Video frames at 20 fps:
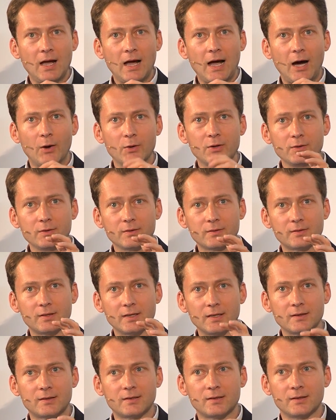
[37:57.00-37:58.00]
How do you
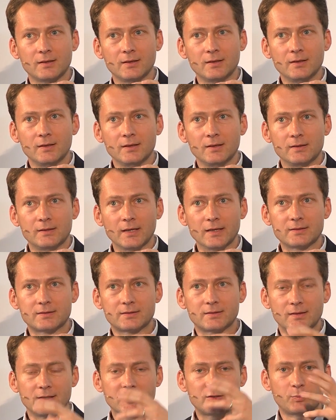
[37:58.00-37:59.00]
think
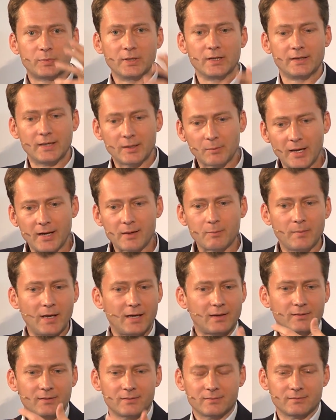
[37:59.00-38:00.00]
does this building
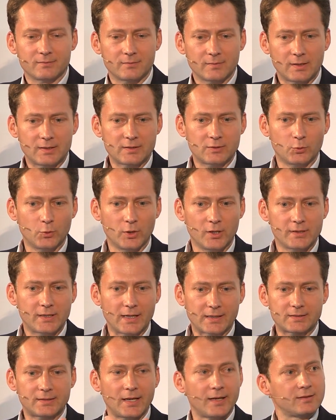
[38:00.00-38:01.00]
make this world
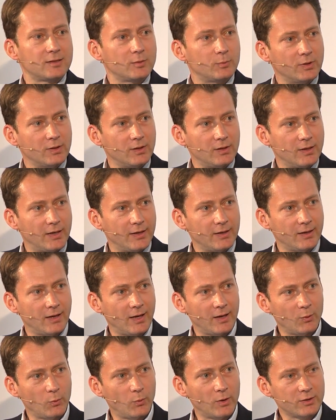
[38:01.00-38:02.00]
accessible,
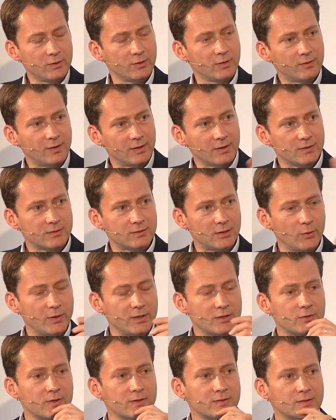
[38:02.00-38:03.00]
and what do you think is so
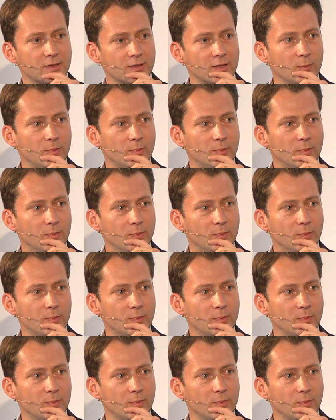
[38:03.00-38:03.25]
interesting